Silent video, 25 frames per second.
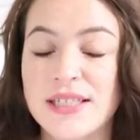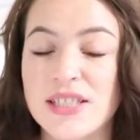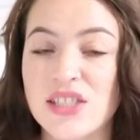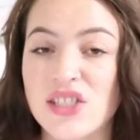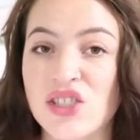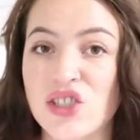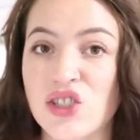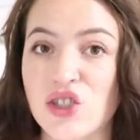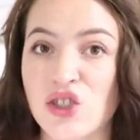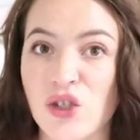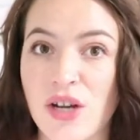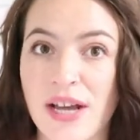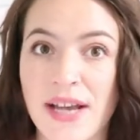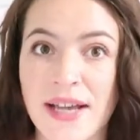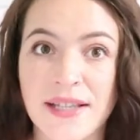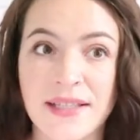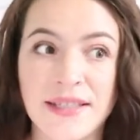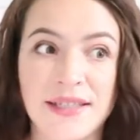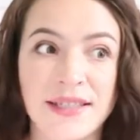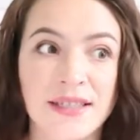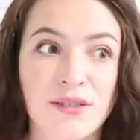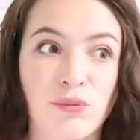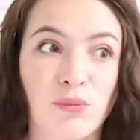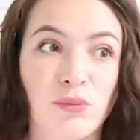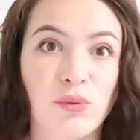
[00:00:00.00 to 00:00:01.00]

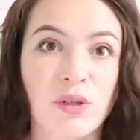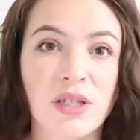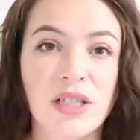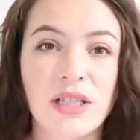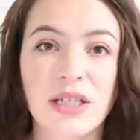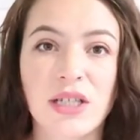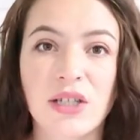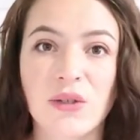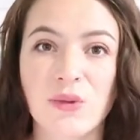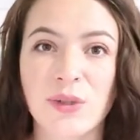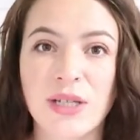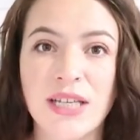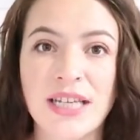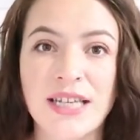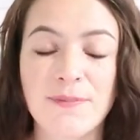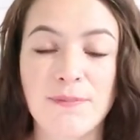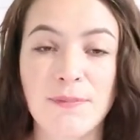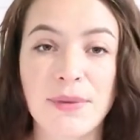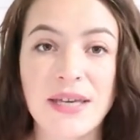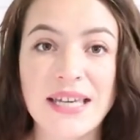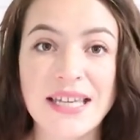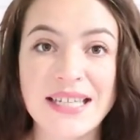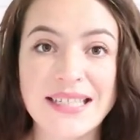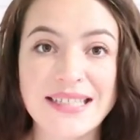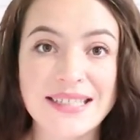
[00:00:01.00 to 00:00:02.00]
distressed, really unique
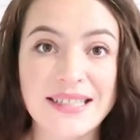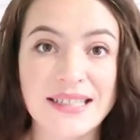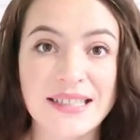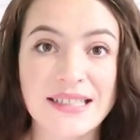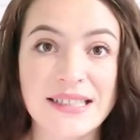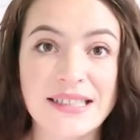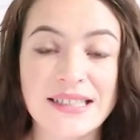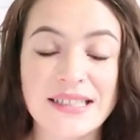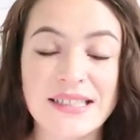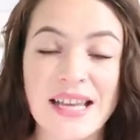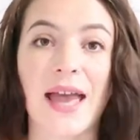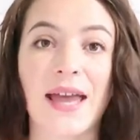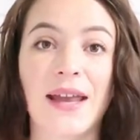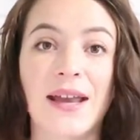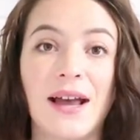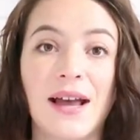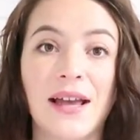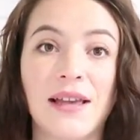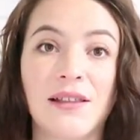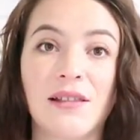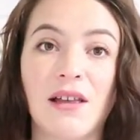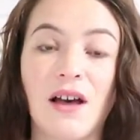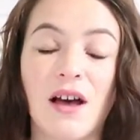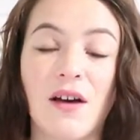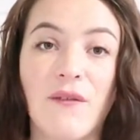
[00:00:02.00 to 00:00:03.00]
pieces and
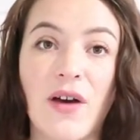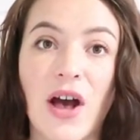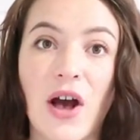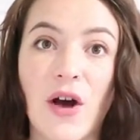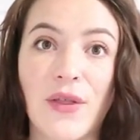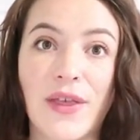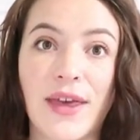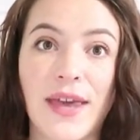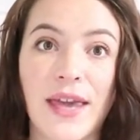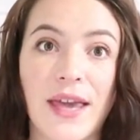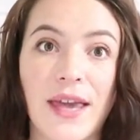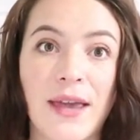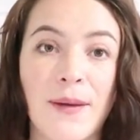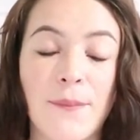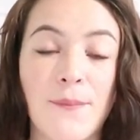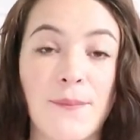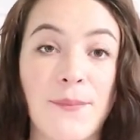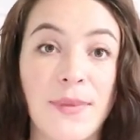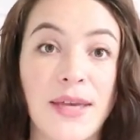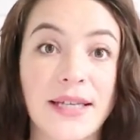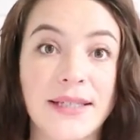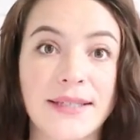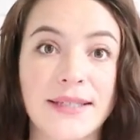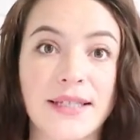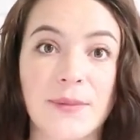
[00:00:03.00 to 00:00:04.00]
I love how they
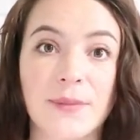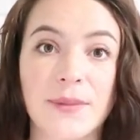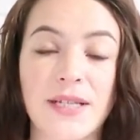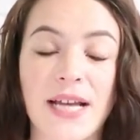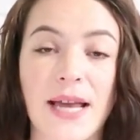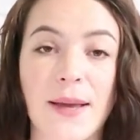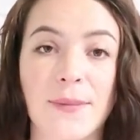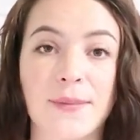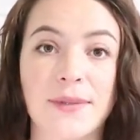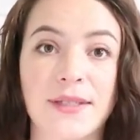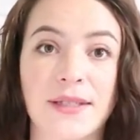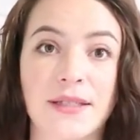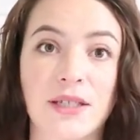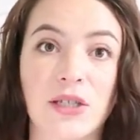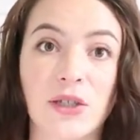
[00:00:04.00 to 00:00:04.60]
mix sometimes,